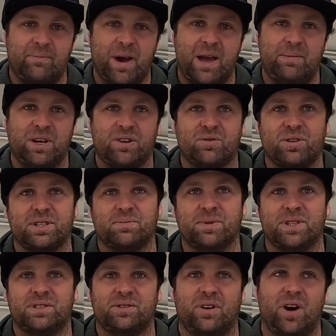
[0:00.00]
maybe
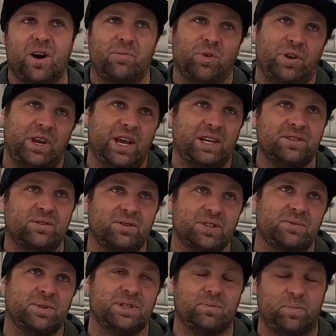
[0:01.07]
Christmas time or next Christmas,